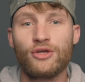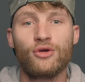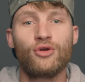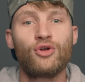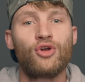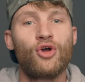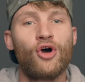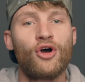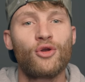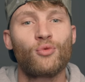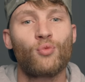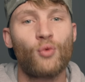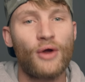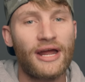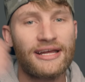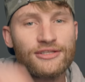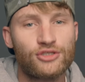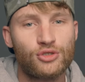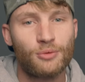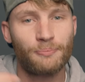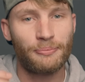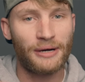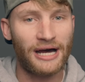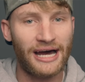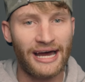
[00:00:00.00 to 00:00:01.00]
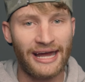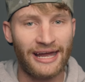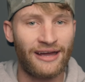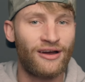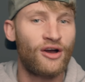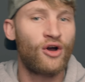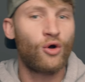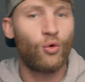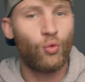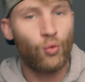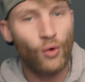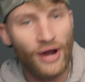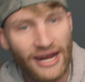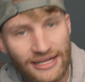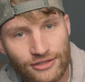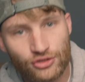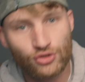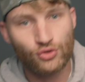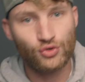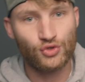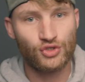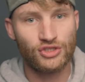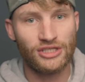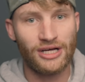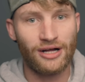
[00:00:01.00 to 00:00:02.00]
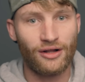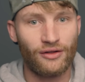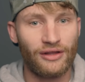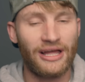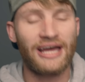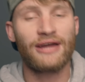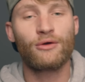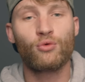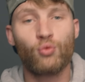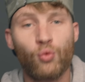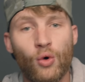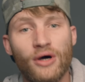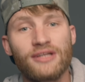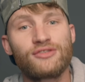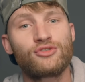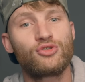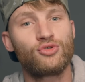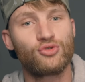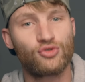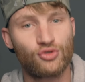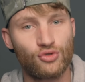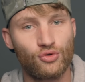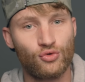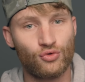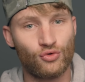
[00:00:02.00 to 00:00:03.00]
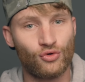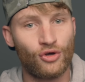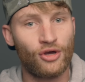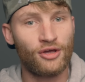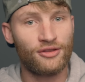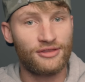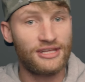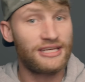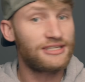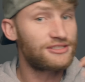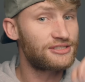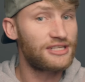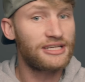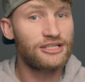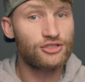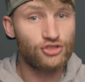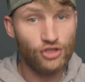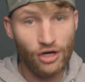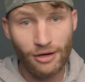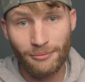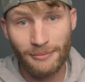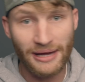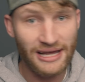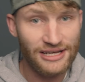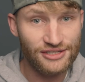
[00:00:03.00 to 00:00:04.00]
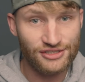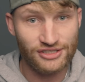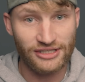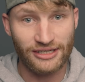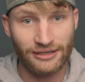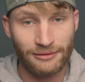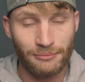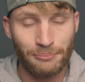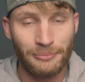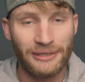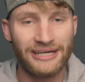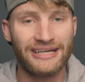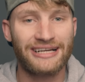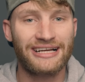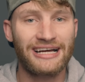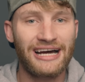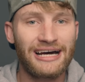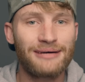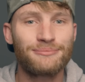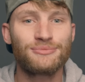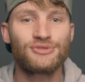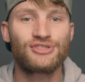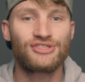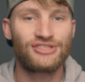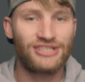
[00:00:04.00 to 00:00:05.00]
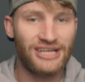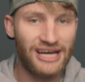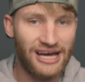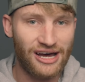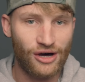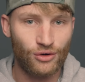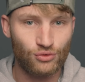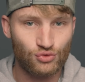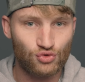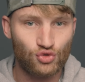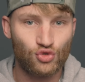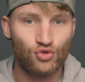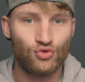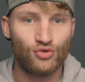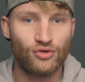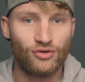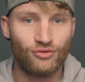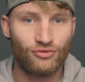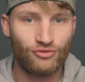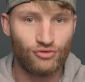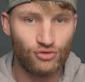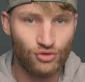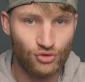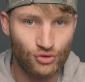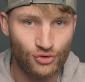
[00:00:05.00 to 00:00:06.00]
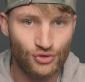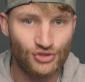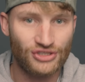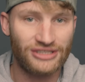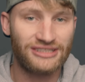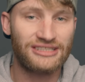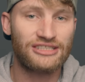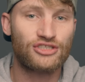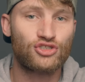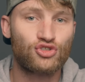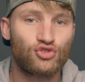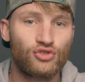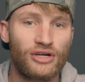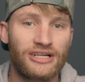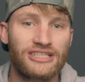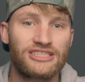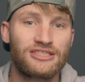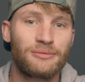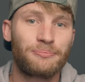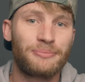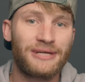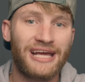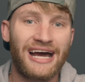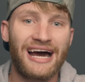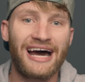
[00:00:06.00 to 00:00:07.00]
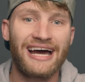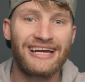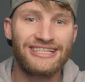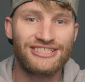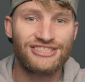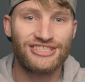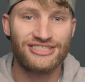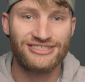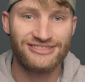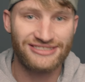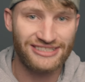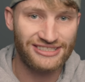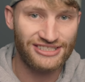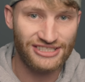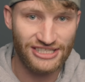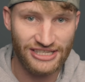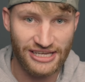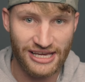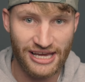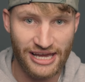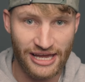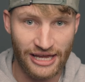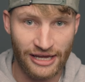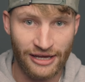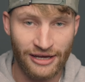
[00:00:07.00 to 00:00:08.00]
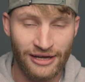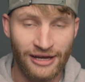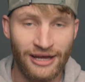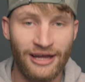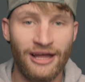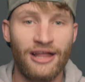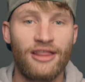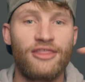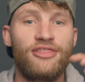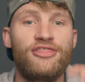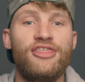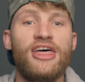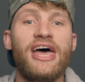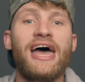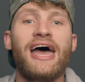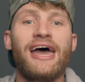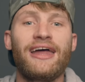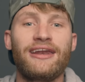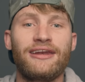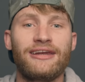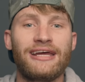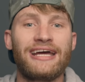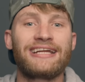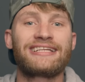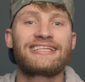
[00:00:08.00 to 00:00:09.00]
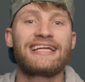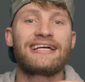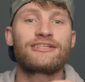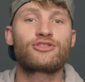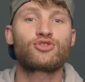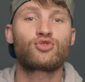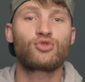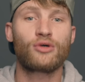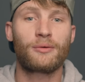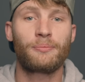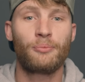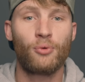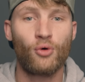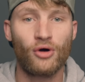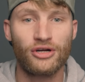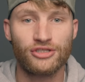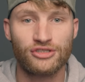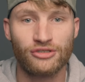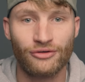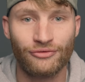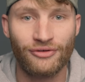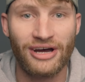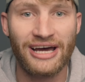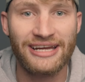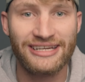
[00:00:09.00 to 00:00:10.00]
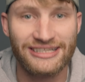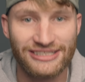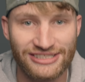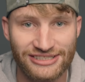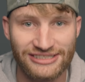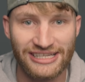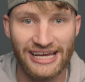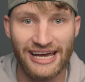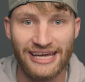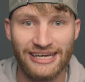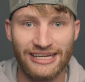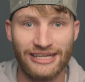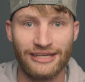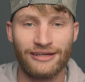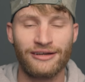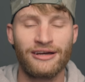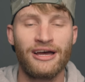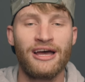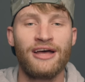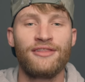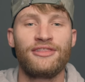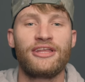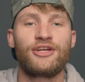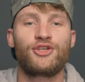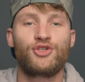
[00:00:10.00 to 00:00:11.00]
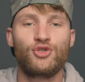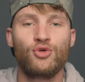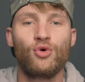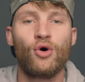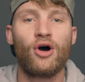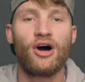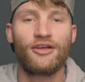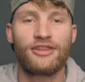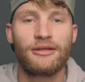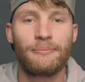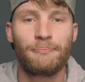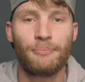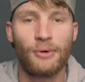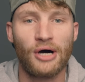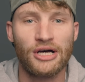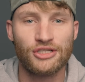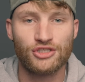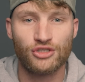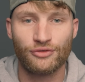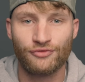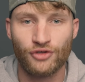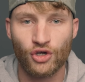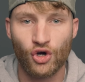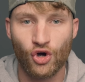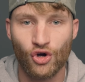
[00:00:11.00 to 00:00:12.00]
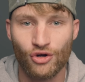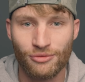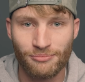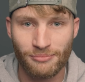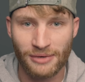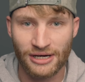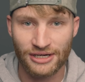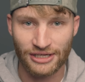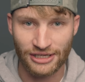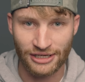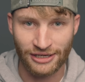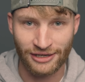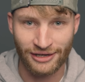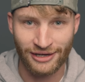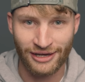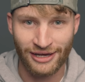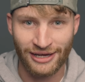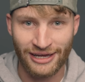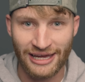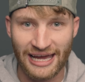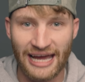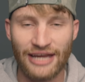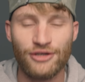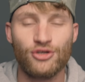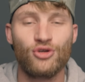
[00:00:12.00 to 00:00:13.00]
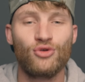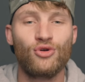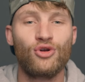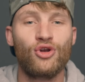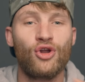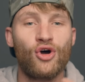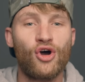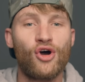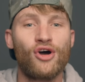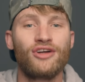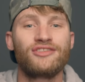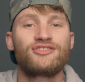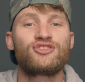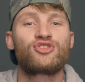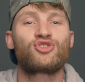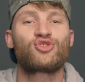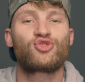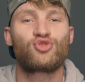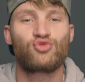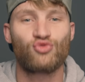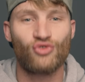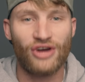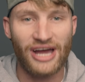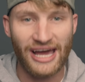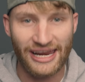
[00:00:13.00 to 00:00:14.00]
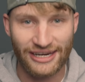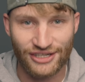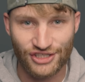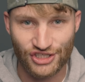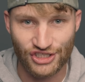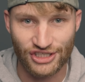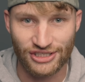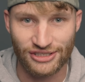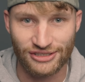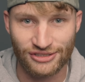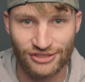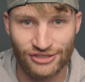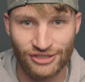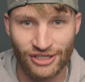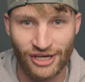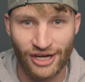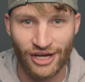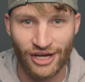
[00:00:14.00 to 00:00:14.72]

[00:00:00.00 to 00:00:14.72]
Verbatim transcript: you learn where to buy, where to sell, and what to do. These things are amazing, but it comes down to the rules and the structure behind just the TA. Then it gets to a point of understanding that you are the boss of your own money and you learn strategies.